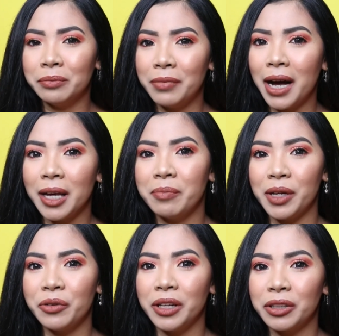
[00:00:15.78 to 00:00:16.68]
bagay ba
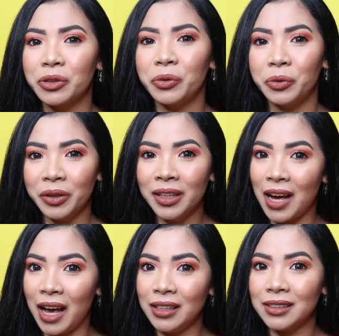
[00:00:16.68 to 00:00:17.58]
yung ganitong
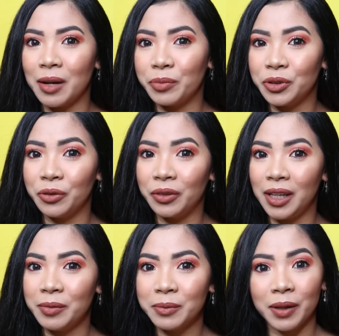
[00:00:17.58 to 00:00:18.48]
eyes tapos yung
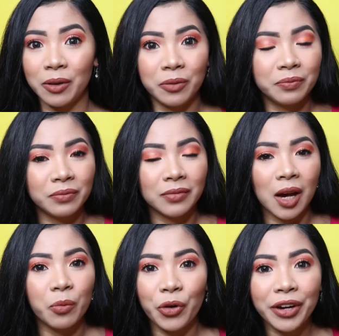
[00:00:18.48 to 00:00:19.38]
lips? Pero
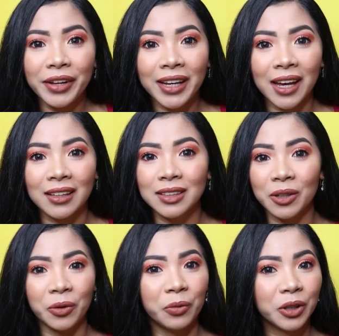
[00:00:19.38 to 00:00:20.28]
I'm wearing it.
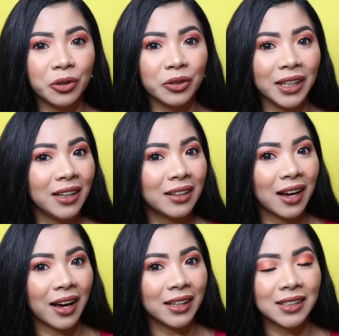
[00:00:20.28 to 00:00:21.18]
So what do you think
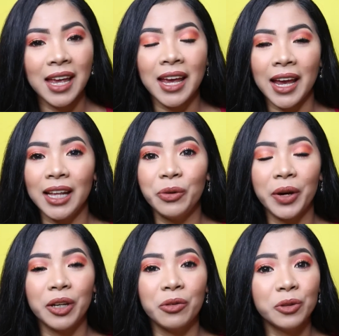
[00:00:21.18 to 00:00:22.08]
guys?
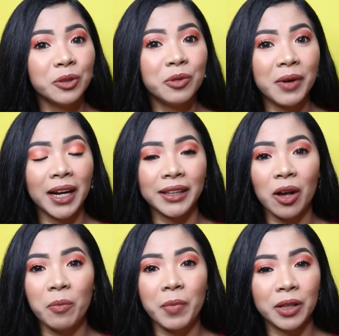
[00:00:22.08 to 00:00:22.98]
Anyway, kung gusto mo makita
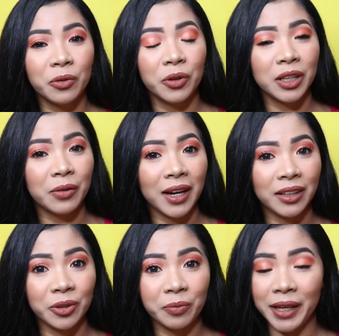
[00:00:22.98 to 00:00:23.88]
kung paano ko ginawa
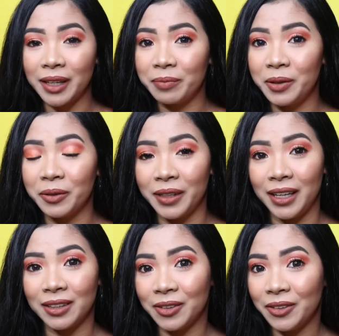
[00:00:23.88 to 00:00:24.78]
itong makeup look na
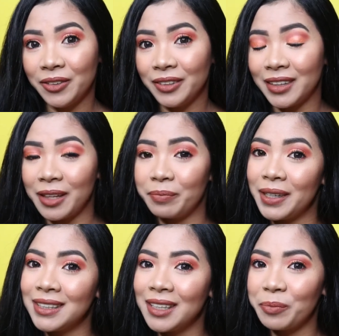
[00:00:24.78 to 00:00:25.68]
ito, then
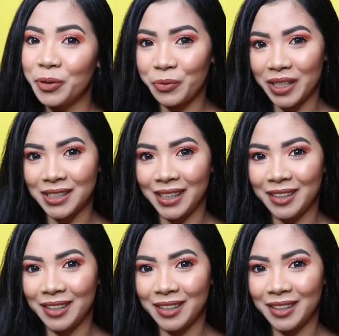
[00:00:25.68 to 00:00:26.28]
please keep on watching.